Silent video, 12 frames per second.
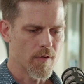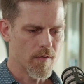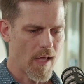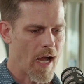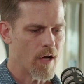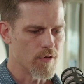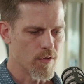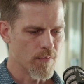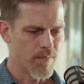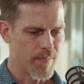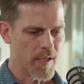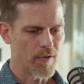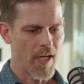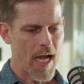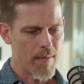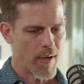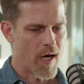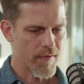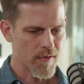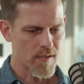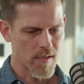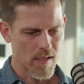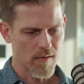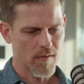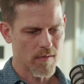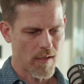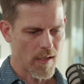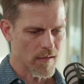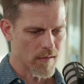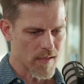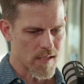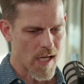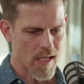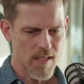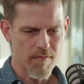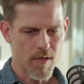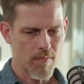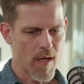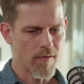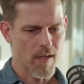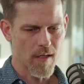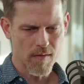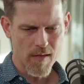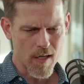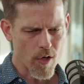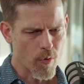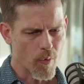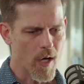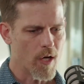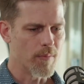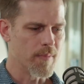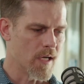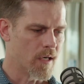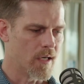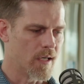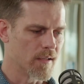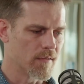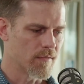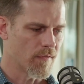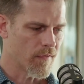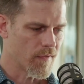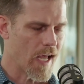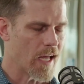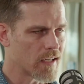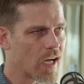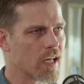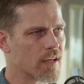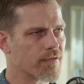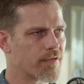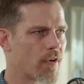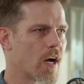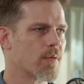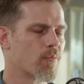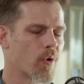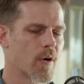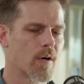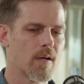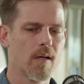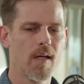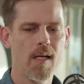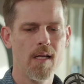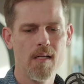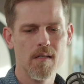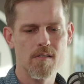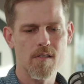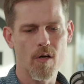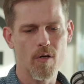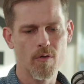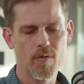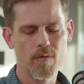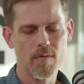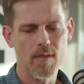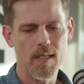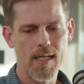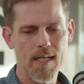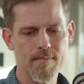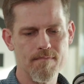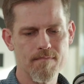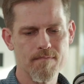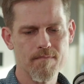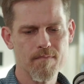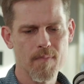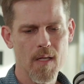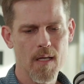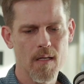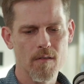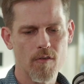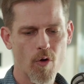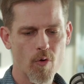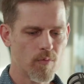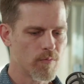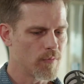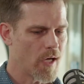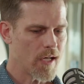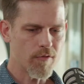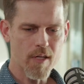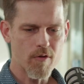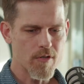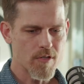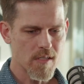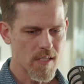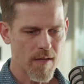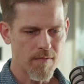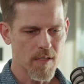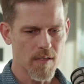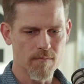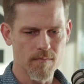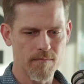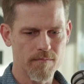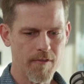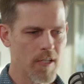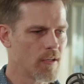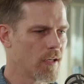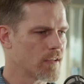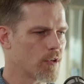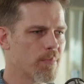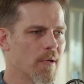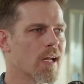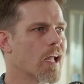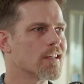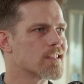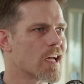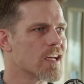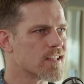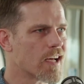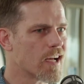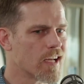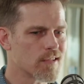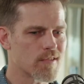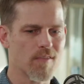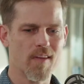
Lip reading: how you build a hypothesis and the scientific method, they go well beyond that kind of framework. So so I don't think Christians have to feel like they're being anti-science, or